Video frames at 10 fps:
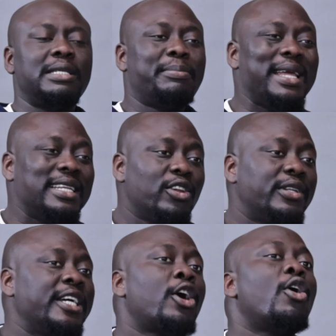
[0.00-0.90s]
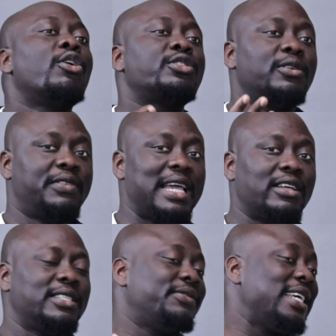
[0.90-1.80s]
depending on the cost of the
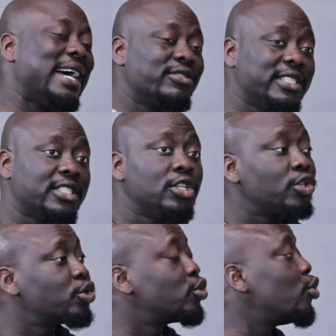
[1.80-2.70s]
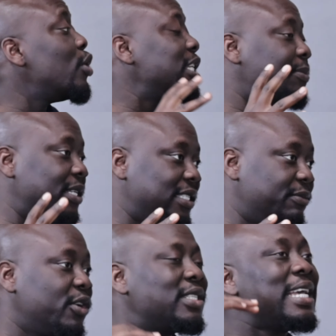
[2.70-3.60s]
house. If the house is not so
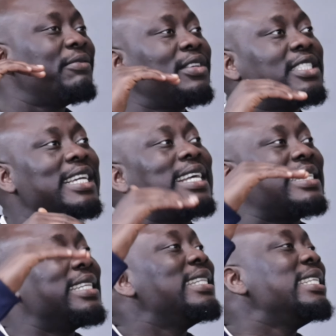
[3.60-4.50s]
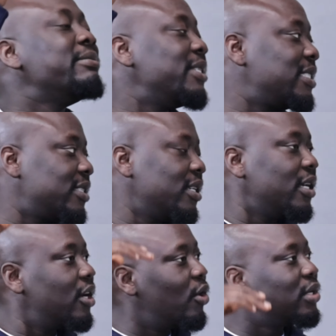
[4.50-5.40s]
expensive, because FHA has a limit
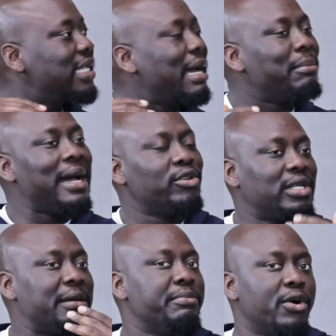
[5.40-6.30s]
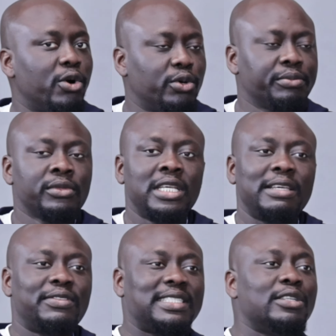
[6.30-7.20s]
on the amount you can borrow.
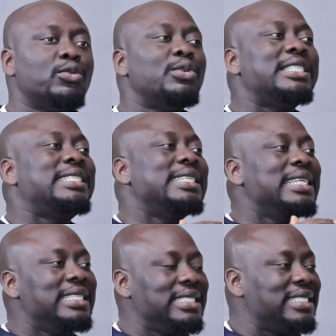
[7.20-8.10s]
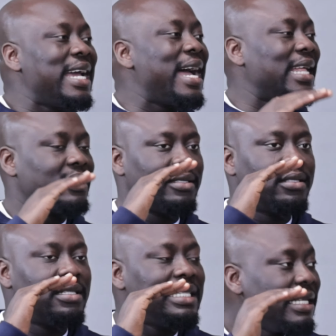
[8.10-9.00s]
If it's still within that
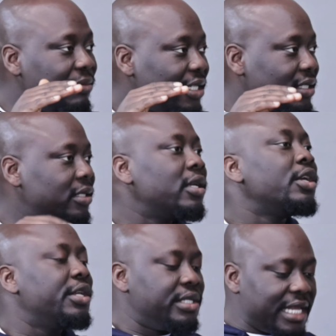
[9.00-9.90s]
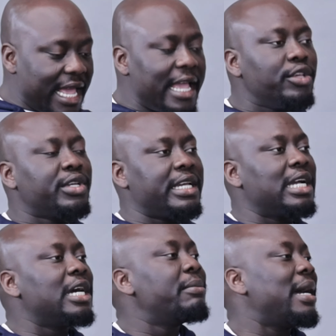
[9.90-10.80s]
limit, then you can
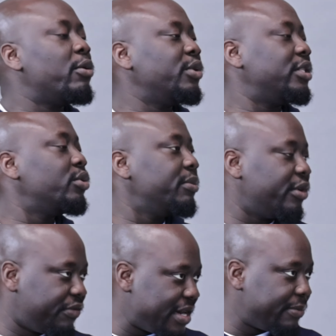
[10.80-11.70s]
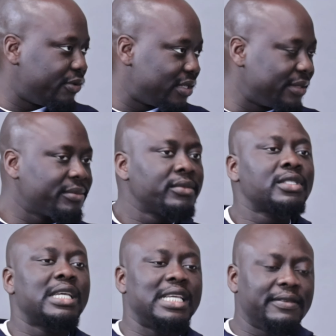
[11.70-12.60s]
come out with 3.5%.
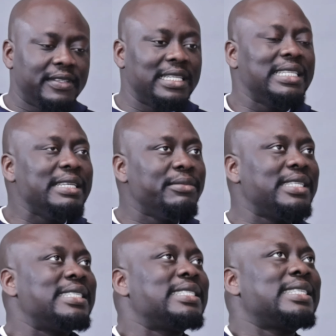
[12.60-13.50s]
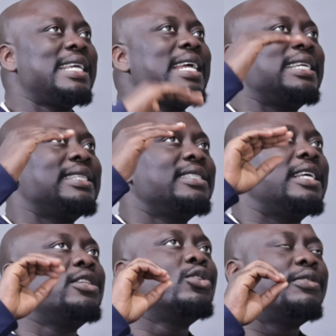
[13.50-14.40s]
If the limit is
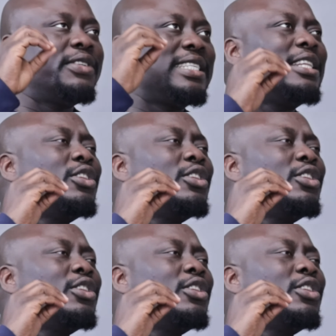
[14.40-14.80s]
if it's a